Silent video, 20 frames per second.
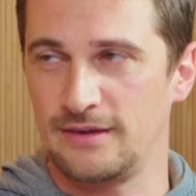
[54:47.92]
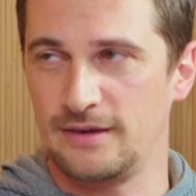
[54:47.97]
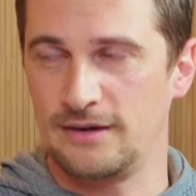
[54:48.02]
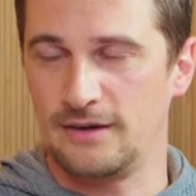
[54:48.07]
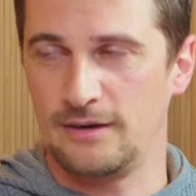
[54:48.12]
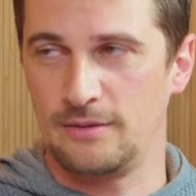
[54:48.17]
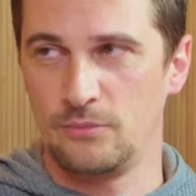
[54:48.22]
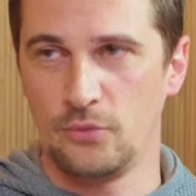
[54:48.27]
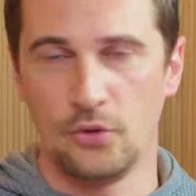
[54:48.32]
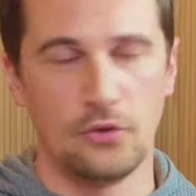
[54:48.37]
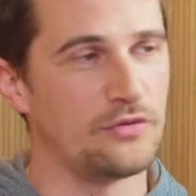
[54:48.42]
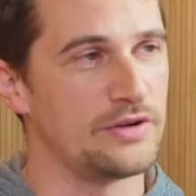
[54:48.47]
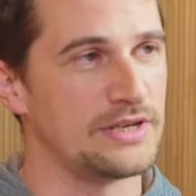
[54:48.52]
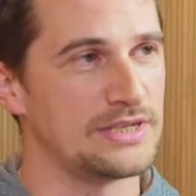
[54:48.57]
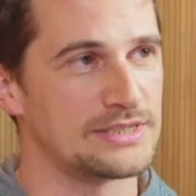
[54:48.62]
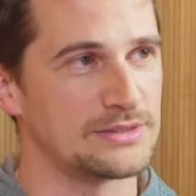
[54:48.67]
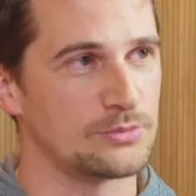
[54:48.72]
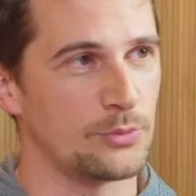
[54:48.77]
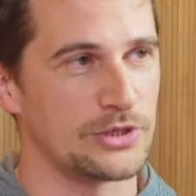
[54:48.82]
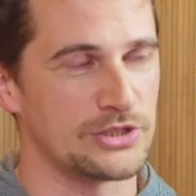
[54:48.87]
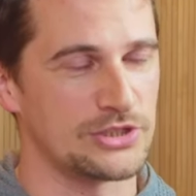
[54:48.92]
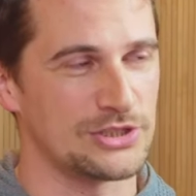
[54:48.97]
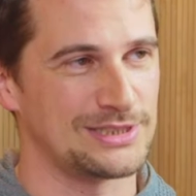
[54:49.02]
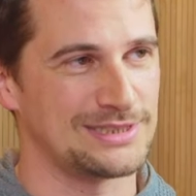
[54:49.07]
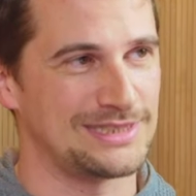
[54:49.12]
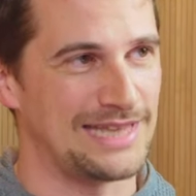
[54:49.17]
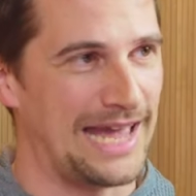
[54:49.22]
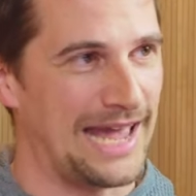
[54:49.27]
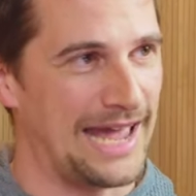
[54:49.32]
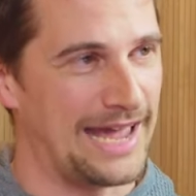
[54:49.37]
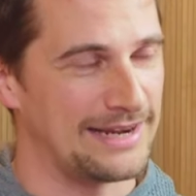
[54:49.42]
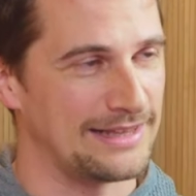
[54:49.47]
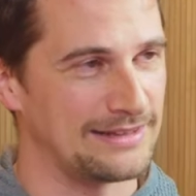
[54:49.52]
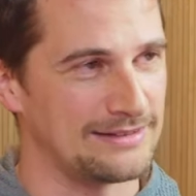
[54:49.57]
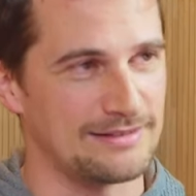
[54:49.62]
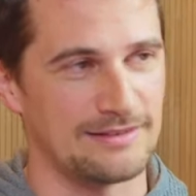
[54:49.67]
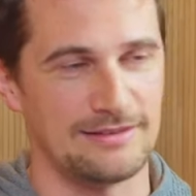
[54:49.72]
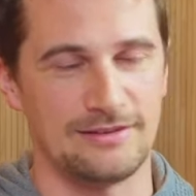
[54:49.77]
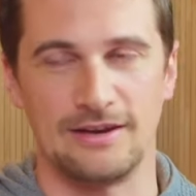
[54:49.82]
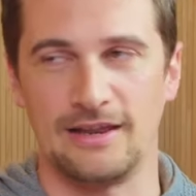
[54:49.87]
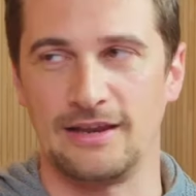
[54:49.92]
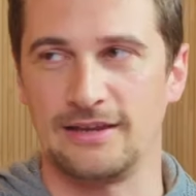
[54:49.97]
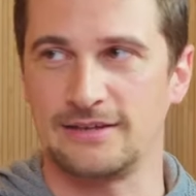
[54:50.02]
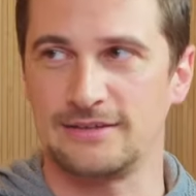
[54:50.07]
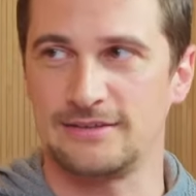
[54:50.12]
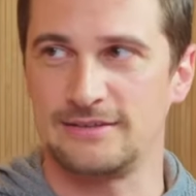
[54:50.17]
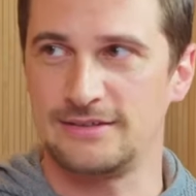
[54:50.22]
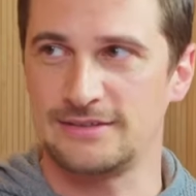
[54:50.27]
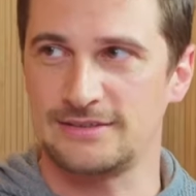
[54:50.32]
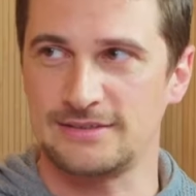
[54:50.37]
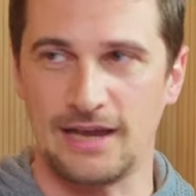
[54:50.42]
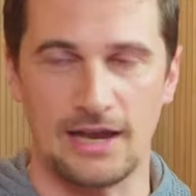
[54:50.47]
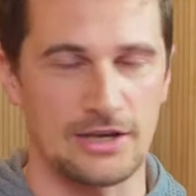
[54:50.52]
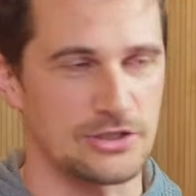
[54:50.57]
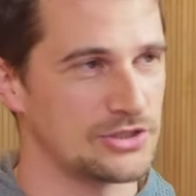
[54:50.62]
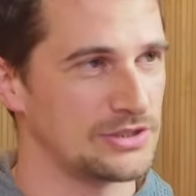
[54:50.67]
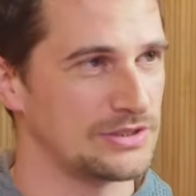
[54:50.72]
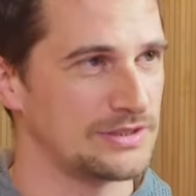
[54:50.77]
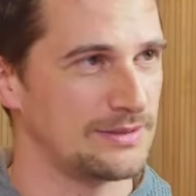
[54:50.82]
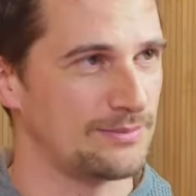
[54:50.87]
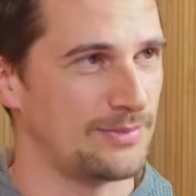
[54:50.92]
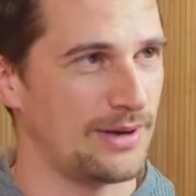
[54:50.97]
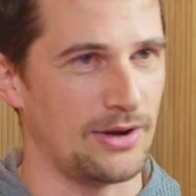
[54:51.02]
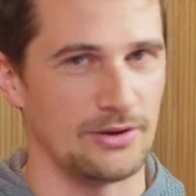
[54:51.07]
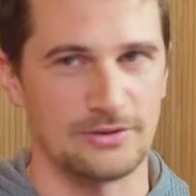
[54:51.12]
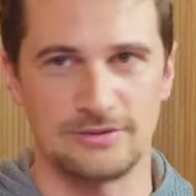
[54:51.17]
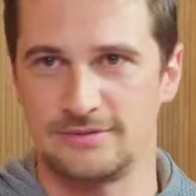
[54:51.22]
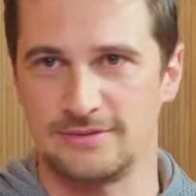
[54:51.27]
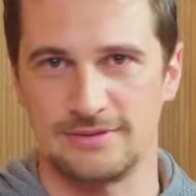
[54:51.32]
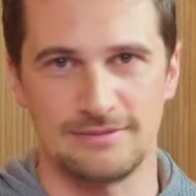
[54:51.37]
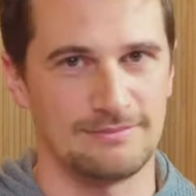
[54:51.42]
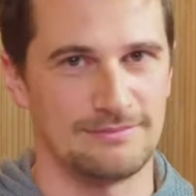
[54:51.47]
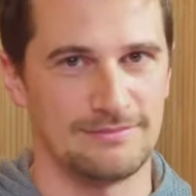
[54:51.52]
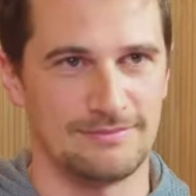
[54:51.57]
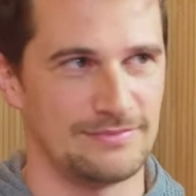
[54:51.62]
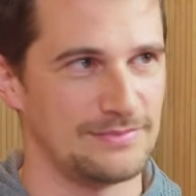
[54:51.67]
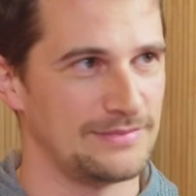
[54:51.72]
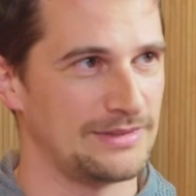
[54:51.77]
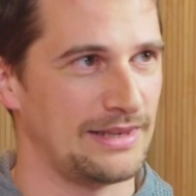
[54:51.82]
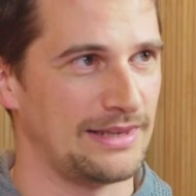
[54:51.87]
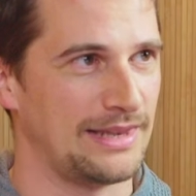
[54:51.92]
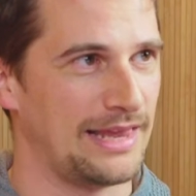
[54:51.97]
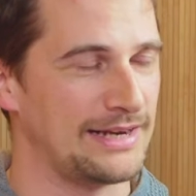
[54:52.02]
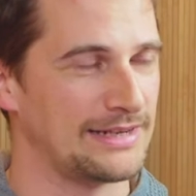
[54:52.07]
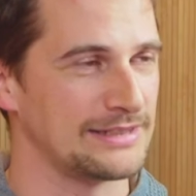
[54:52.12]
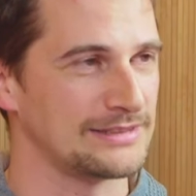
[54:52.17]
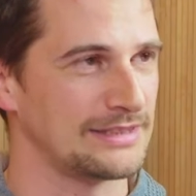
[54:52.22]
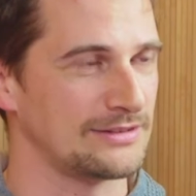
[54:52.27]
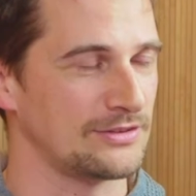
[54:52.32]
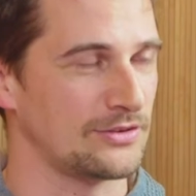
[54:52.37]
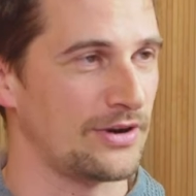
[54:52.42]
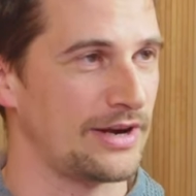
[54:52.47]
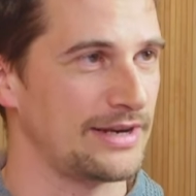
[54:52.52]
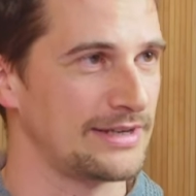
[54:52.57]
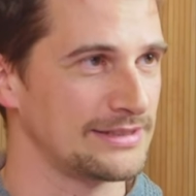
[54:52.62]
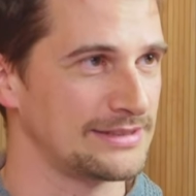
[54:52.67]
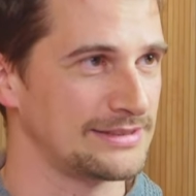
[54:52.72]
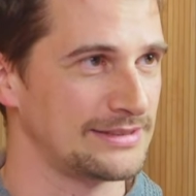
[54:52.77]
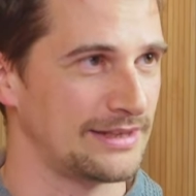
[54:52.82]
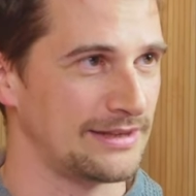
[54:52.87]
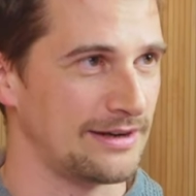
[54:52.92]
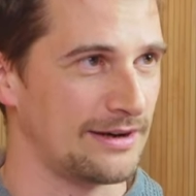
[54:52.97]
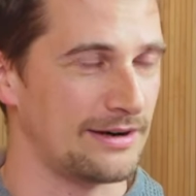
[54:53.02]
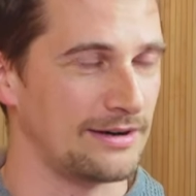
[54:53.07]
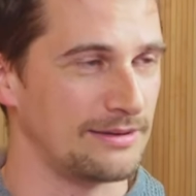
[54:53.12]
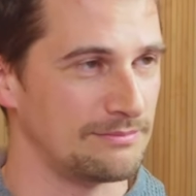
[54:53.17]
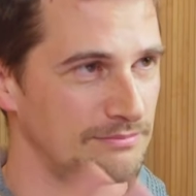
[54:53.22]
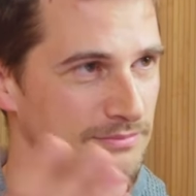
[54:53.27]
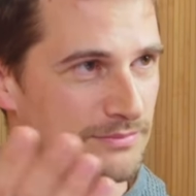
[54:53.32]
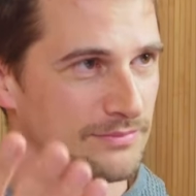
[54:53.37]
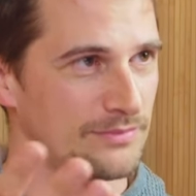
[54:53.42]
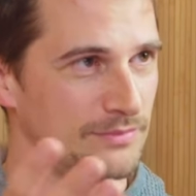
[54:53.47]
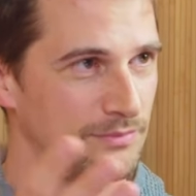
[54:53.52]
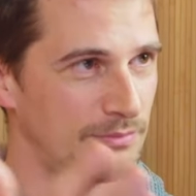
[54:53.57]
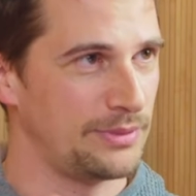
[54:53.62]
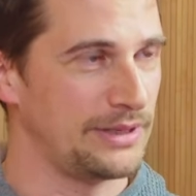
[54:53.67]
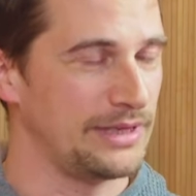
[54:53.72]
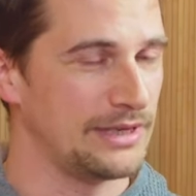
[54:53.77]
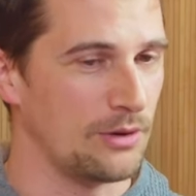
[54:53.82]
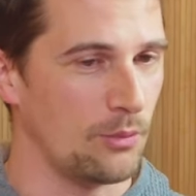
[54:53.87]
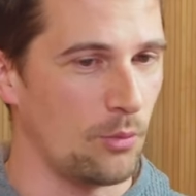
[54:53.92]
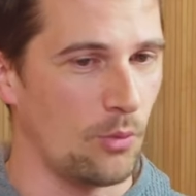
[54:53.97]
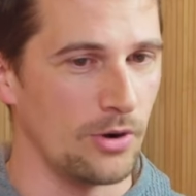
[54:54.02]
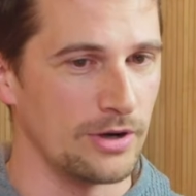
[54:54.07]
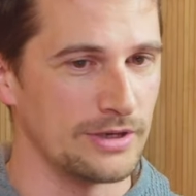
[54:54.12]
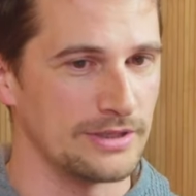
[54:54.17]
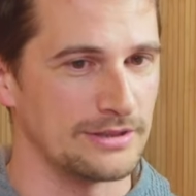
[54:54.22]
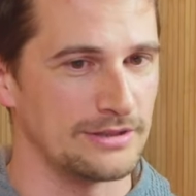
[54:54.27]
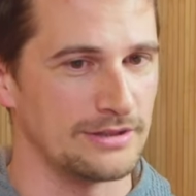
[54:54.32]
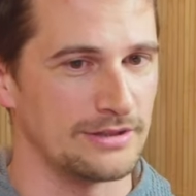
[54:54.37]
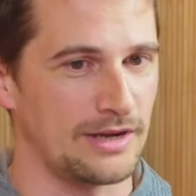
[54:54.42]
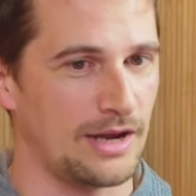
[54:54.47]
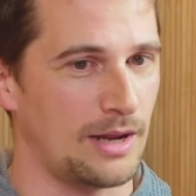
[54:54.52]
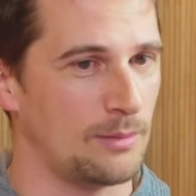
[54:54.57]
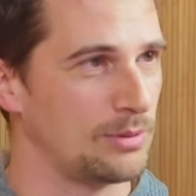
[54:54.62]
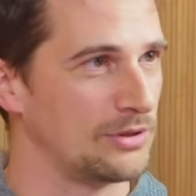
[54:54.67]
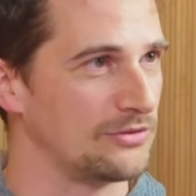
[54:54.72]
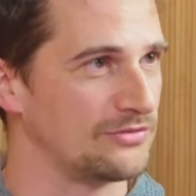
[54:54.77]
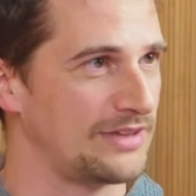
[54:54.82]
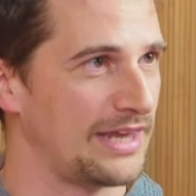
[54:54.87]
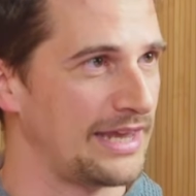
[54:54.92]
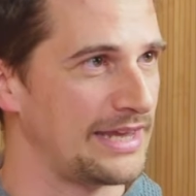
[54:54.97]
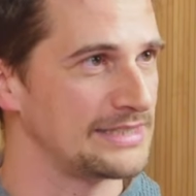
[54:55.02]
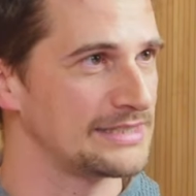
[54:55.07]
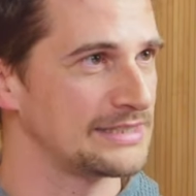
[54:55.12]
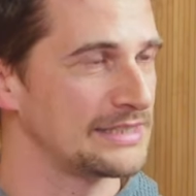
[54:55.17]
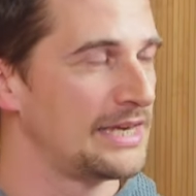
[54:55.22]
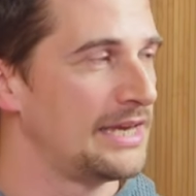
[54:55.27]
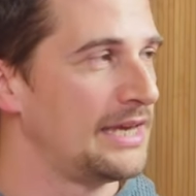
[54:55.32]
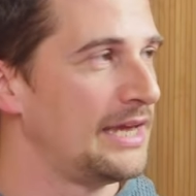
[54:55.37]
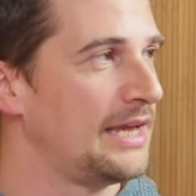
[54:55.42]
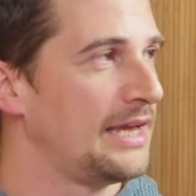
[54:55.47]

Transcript: uh, movies were just added, you know, like discussions about the latest and greatest that are being awarded in a couple of days.